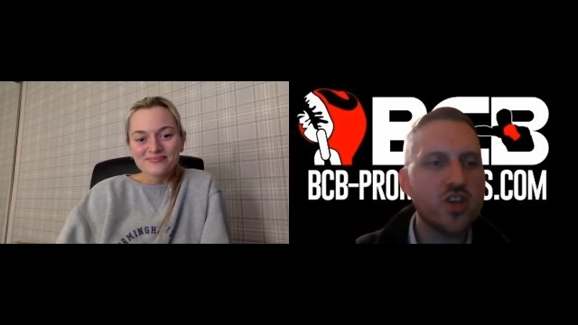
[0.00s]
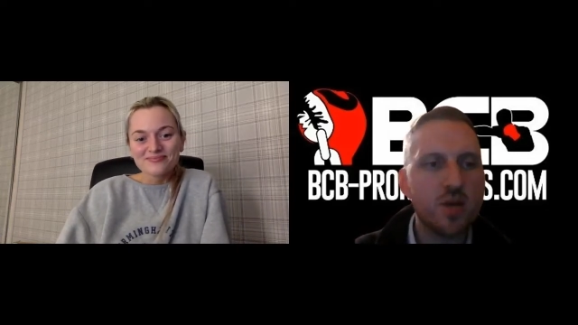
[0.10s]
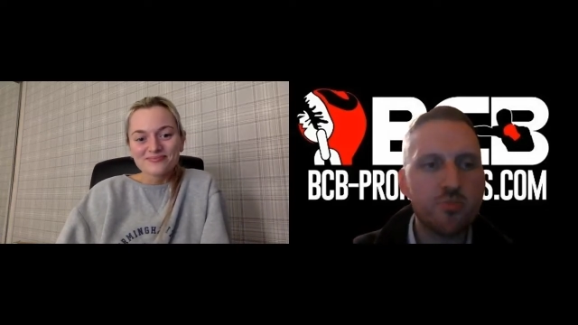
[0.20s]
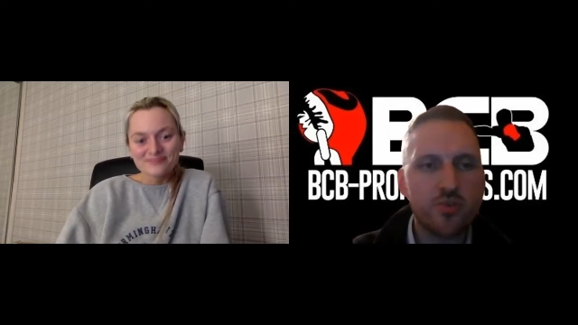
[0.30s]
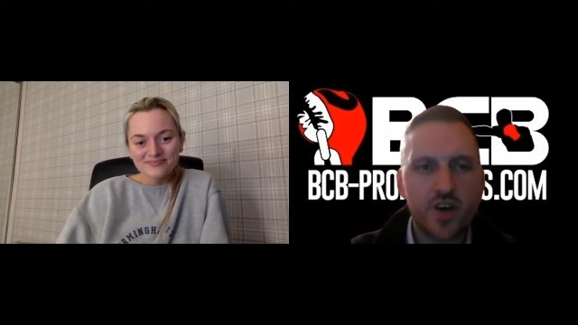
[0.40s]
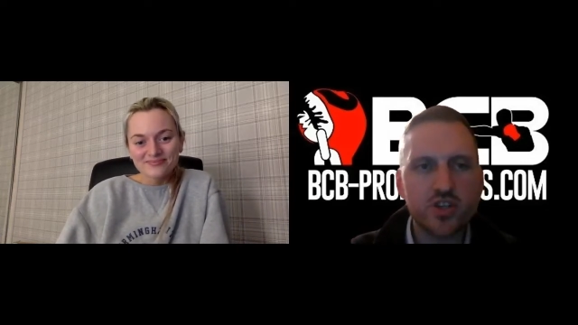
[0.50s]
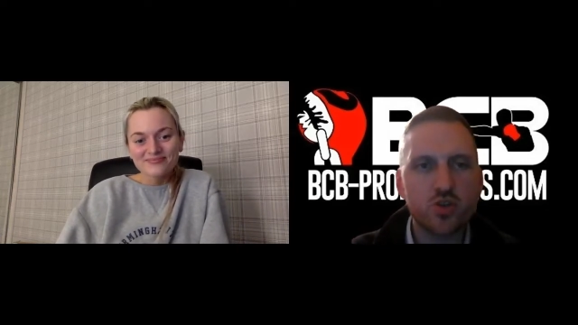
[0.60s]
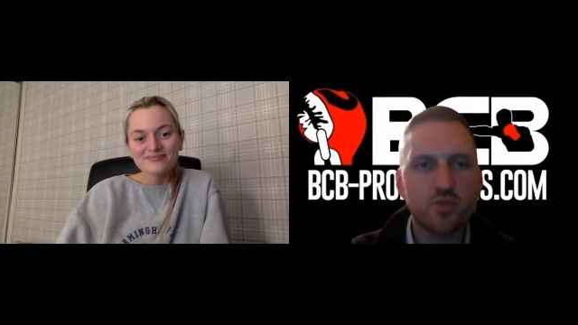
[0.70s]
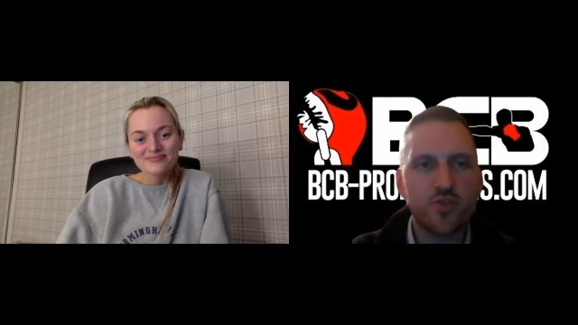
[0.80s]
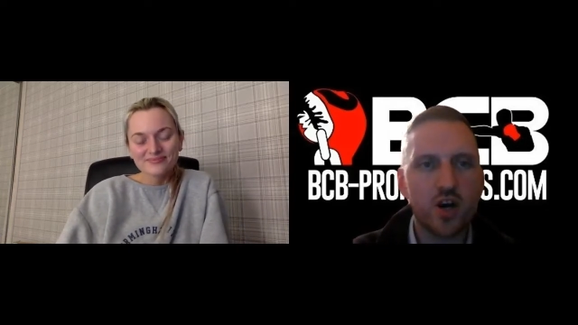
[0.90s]
Speaker 1: your third
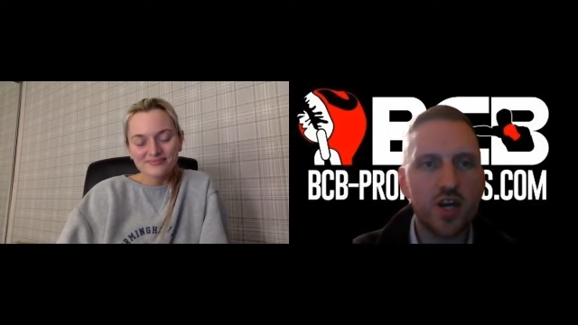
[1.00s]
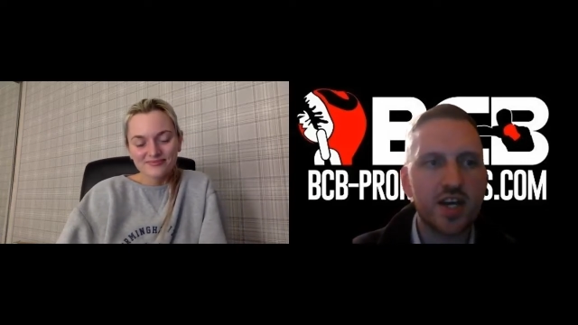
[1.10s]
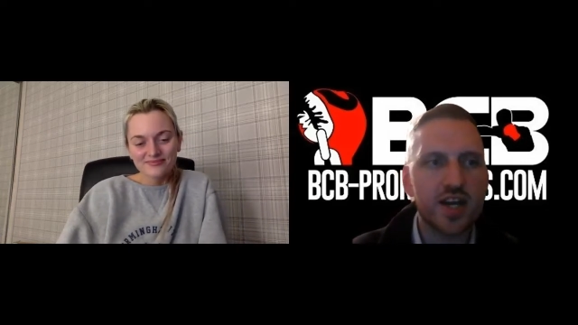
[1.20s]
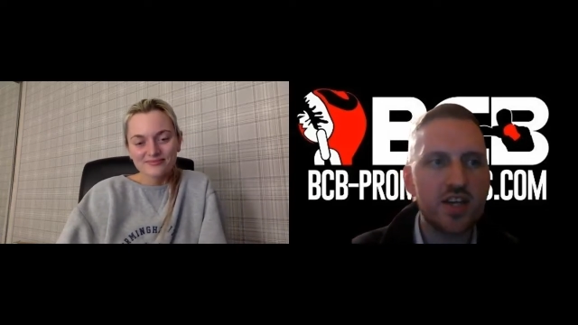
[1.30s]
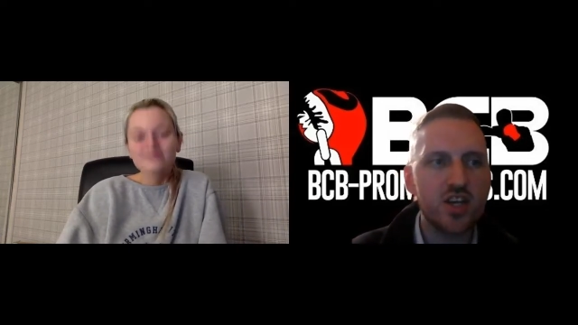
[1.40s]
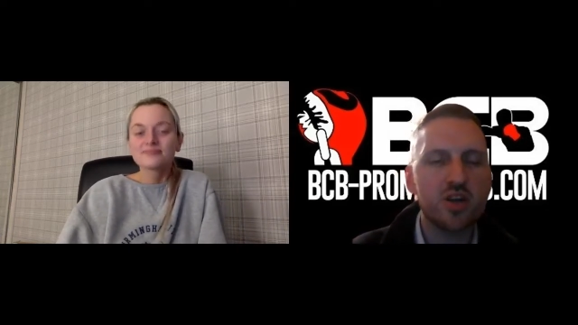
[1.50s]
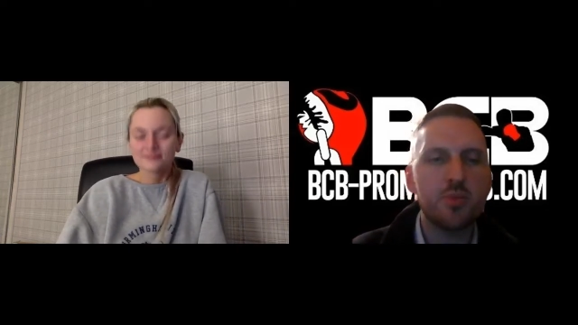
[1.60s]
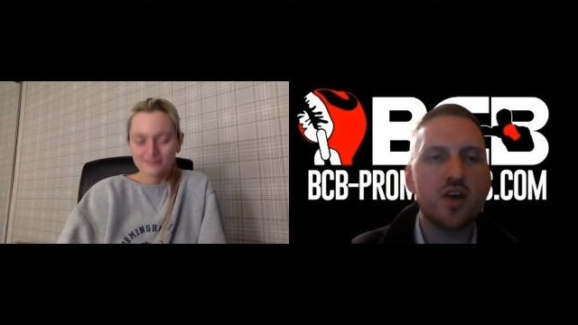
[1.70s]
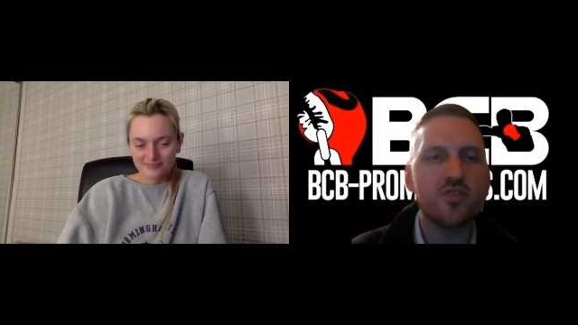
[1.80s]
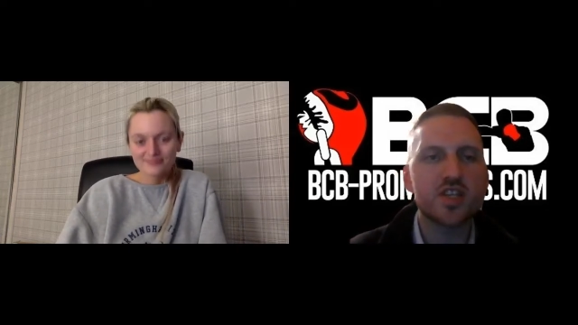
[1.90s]
professional fight. Again, you're going
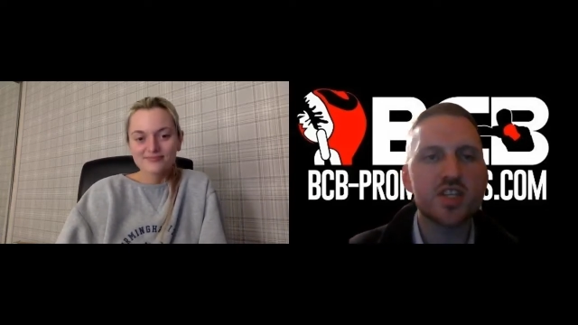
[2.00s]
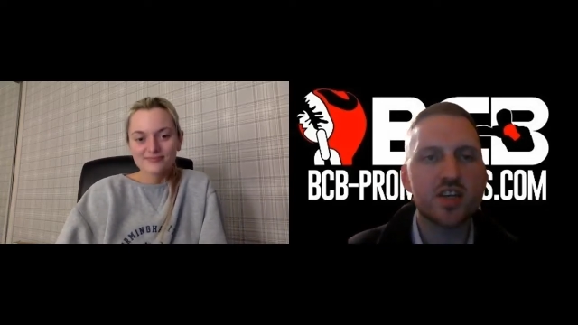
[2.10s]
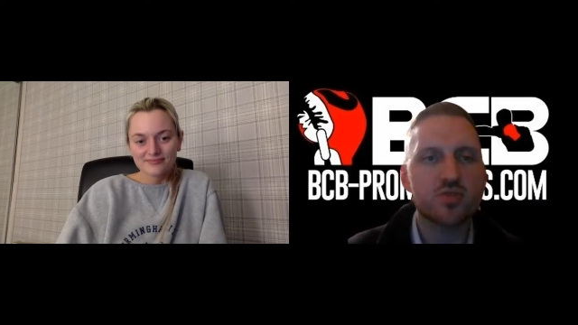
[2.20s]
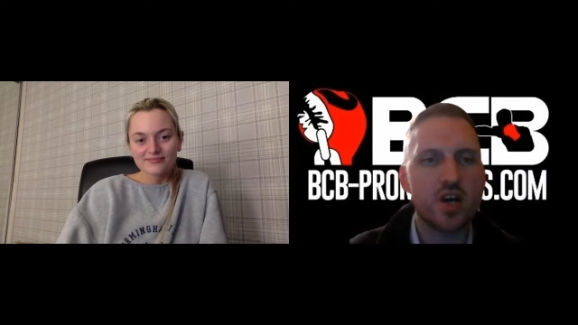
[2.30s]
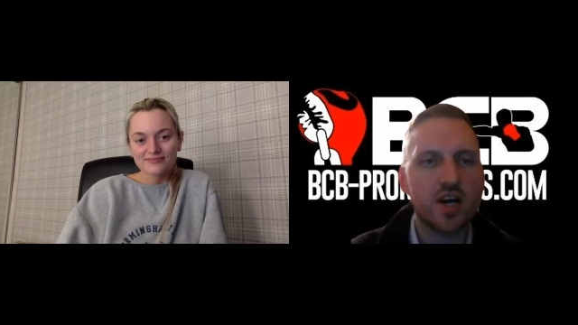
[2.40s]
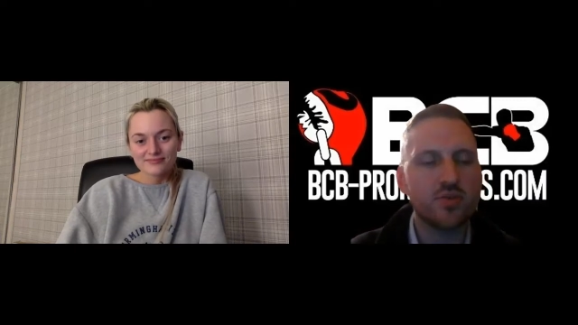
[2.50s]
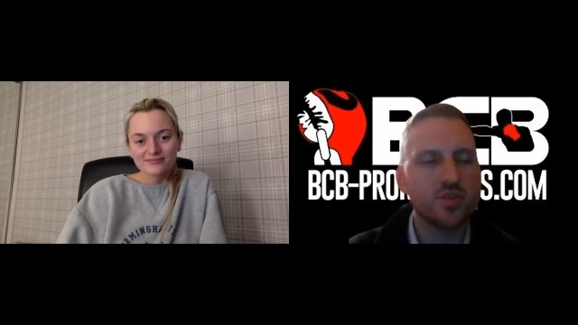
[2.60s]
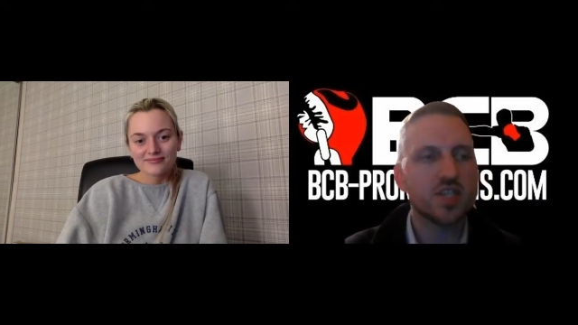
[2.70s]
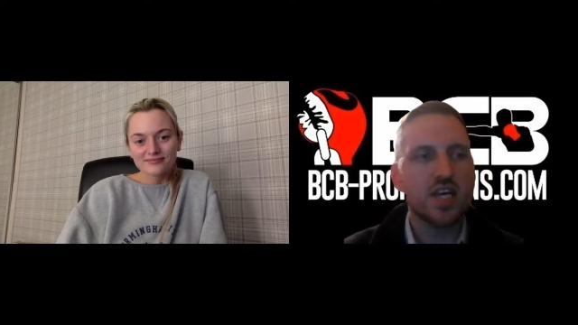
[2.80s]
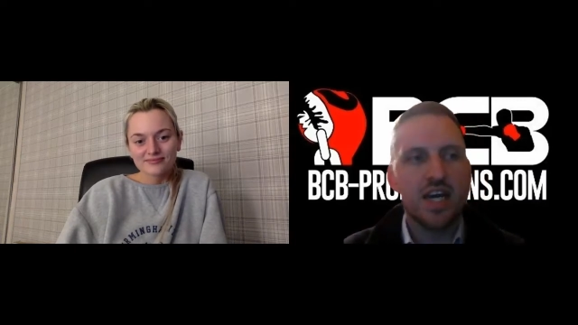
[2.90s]
to be over the six
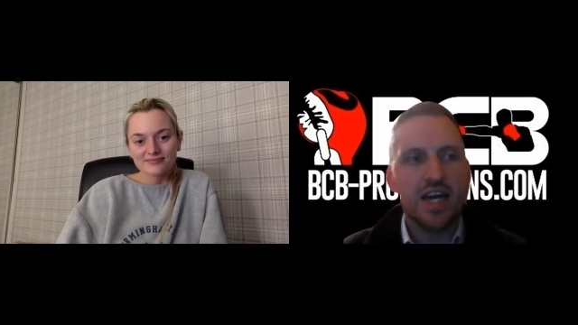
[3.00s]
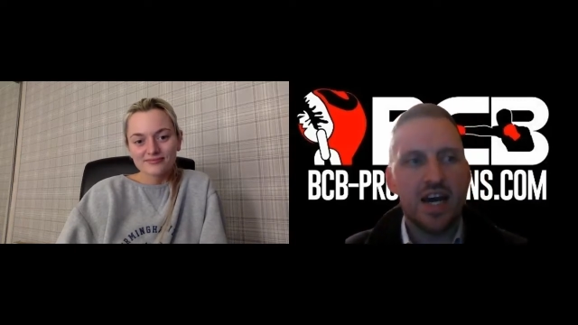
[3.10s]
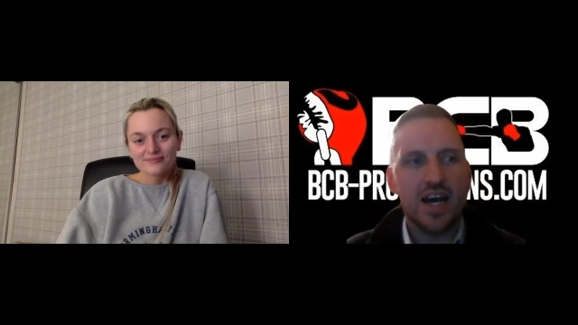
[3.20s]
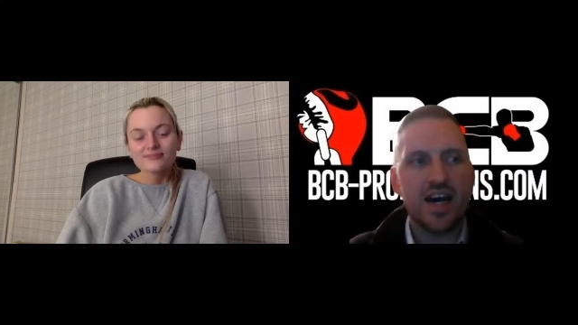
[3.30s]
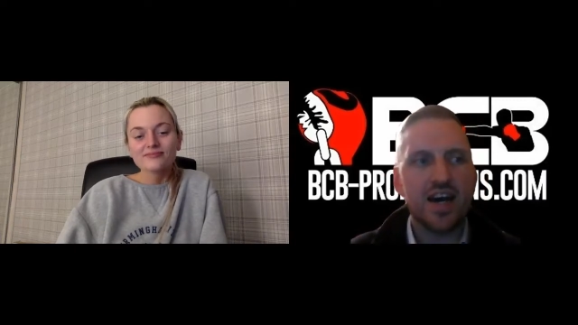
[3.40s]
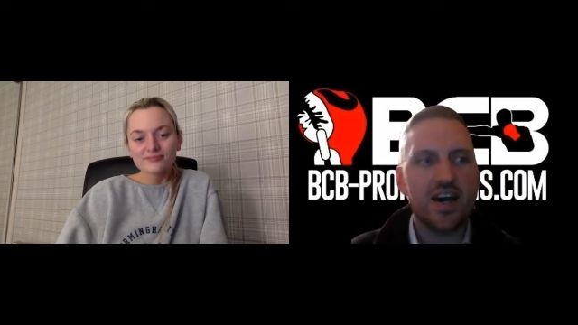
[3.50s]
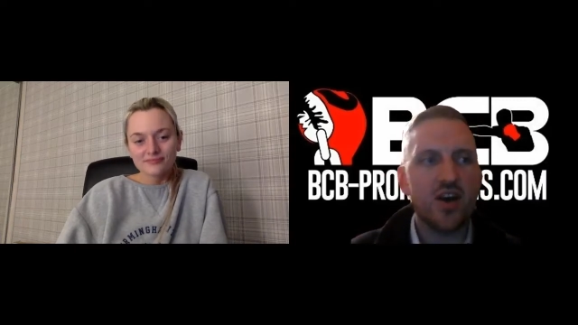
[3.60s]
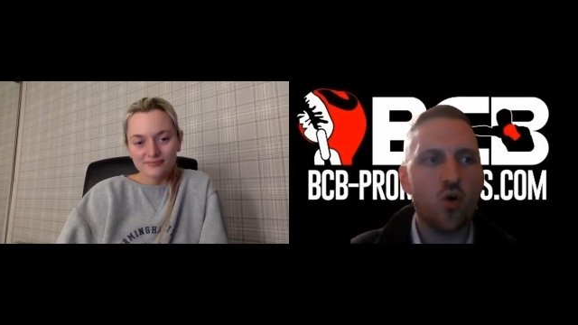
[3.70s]
rounds uh,